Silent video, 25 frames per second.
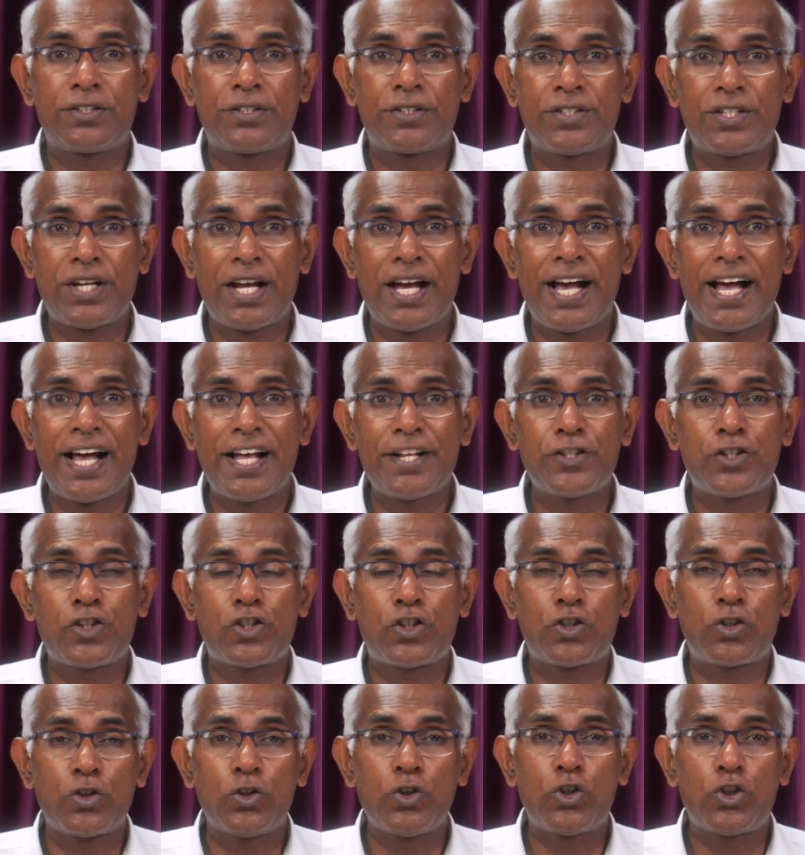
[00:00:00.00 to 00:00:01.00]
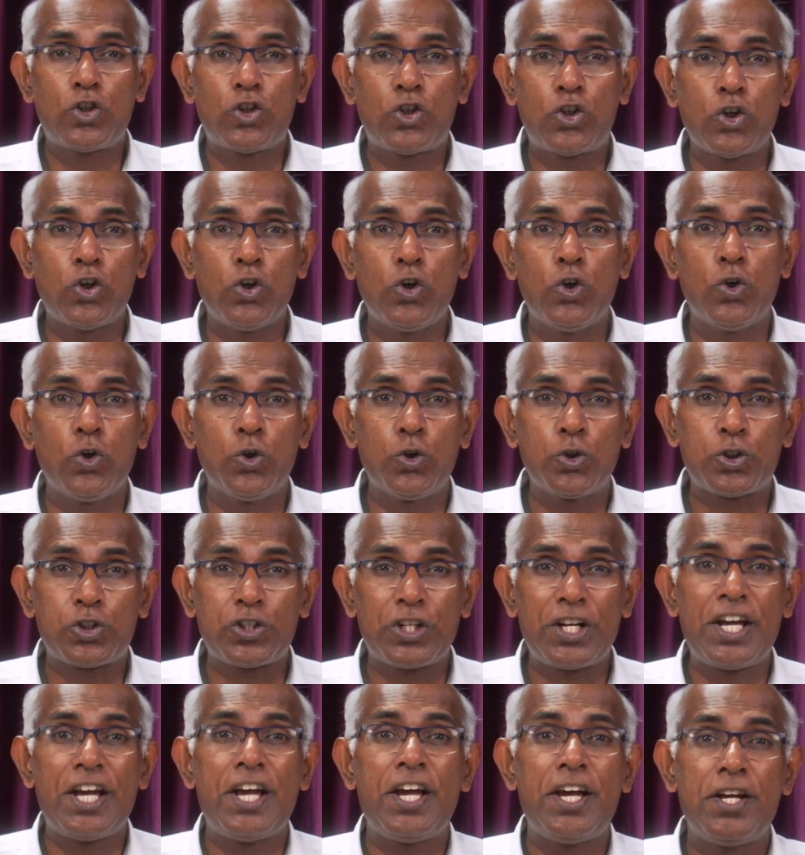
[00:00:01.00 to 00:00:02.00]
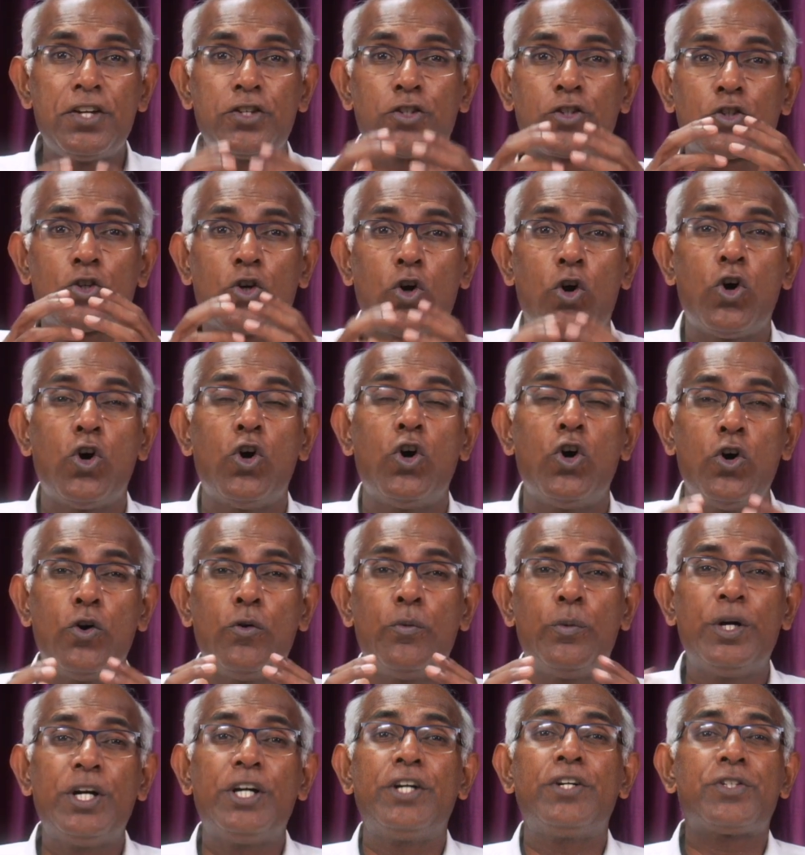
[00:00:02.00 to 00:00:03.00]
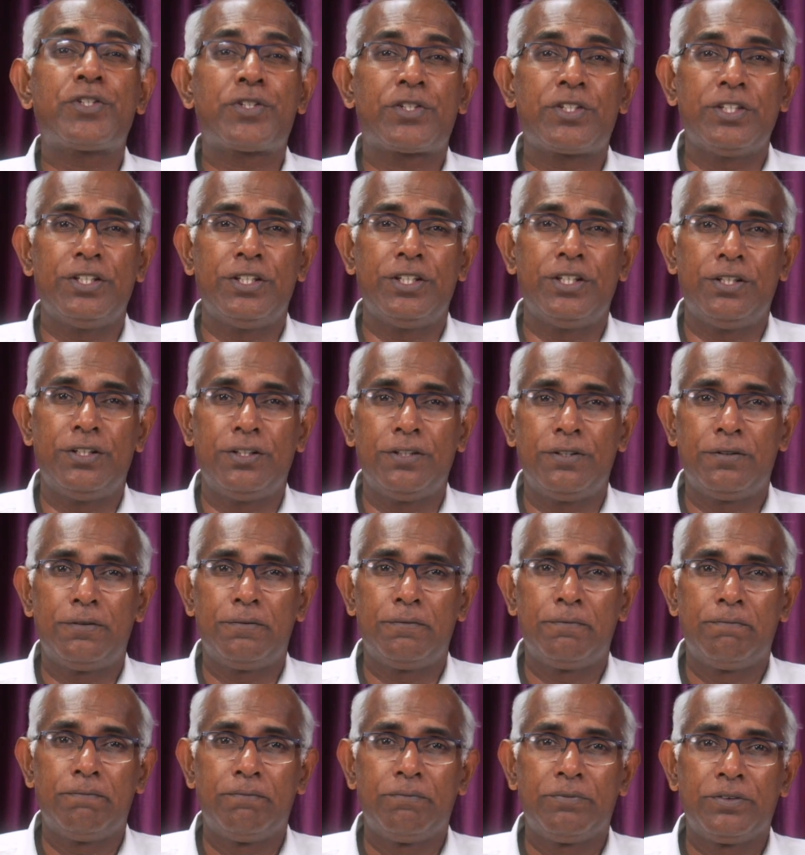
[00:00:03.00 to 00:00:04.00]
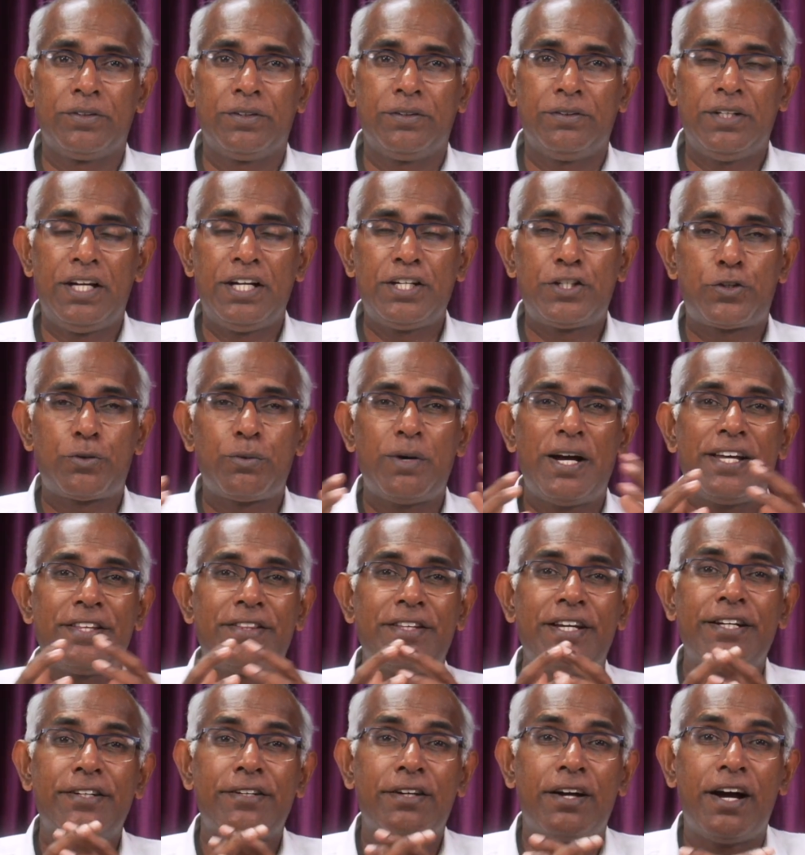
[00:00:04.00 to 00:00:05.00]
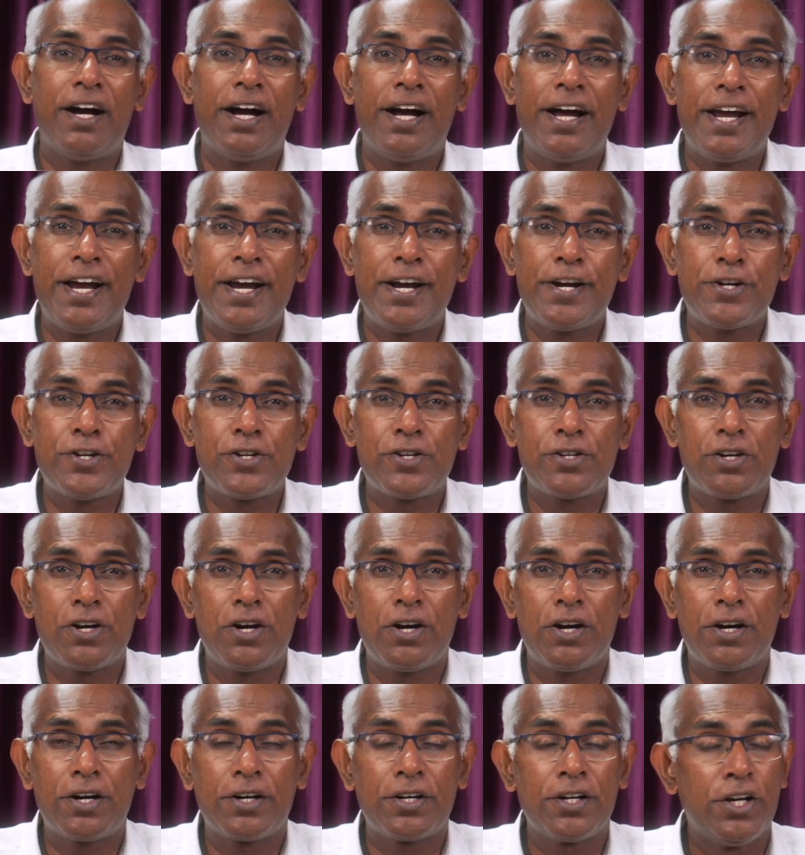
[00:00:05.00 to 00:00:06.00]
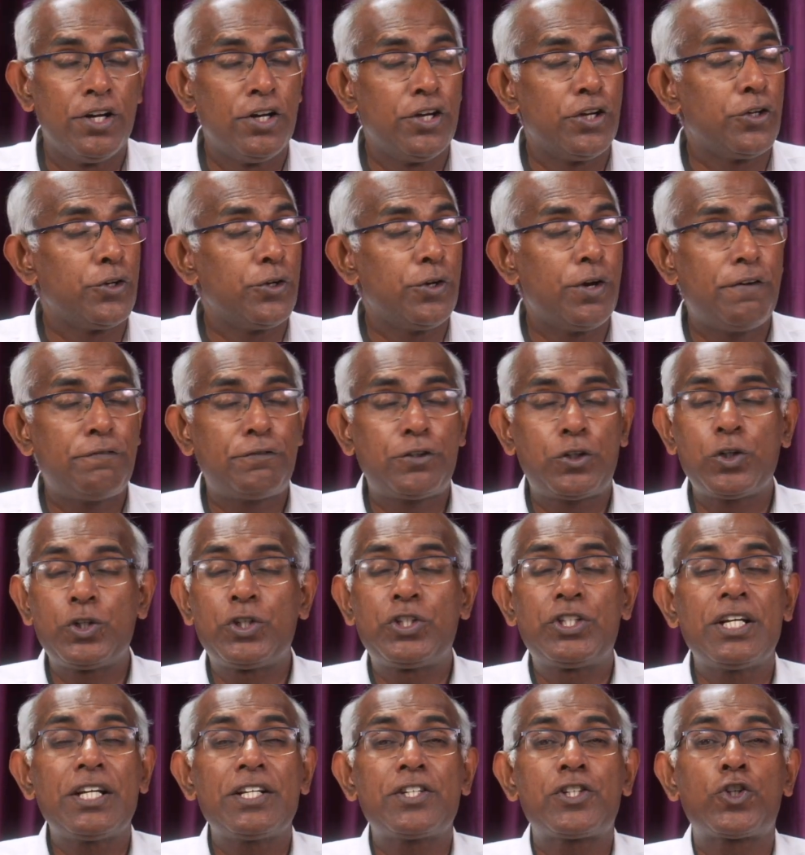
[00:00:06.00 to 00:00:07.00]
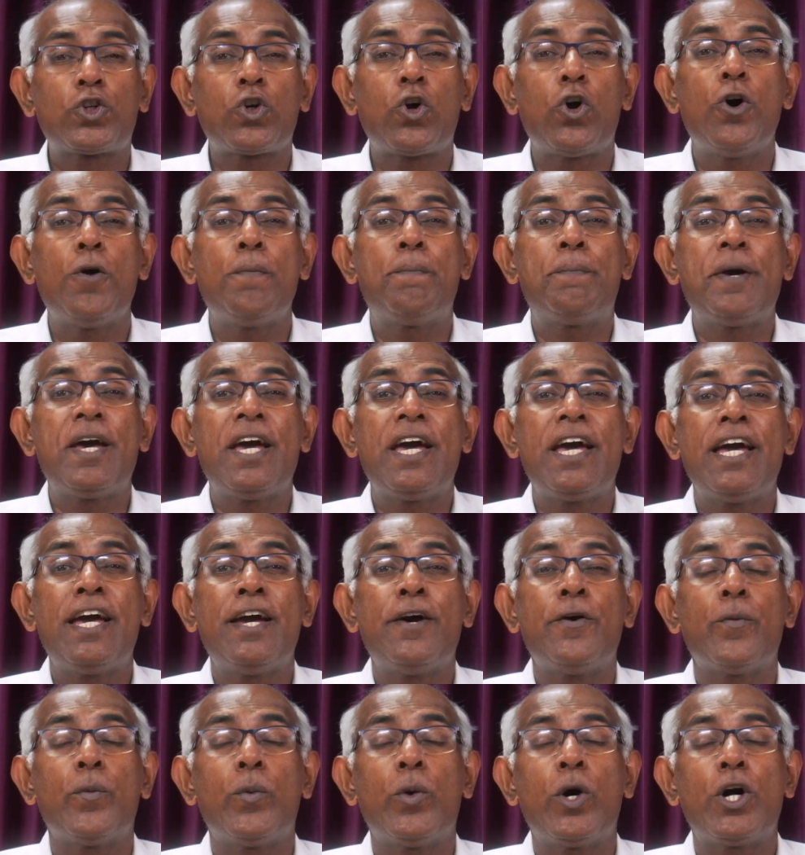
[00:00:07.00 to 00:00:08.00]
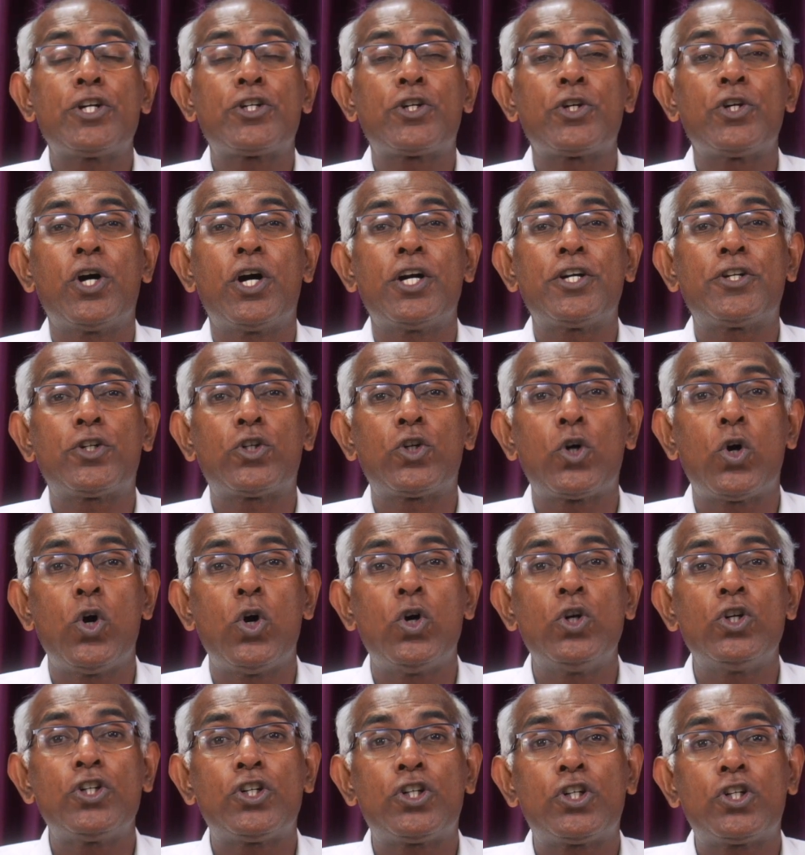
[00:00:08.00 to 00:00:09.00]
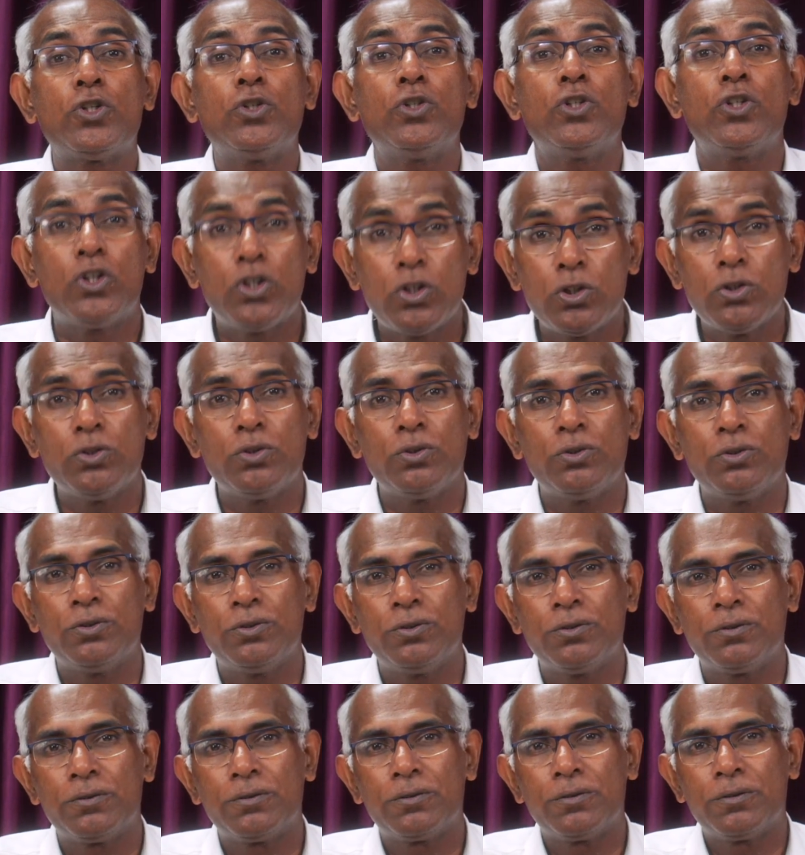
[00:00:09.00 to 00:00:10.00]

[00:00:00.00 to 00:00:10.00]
chance to choose is over, sir. That's why that iron rod. You have to just obey what you are told to do.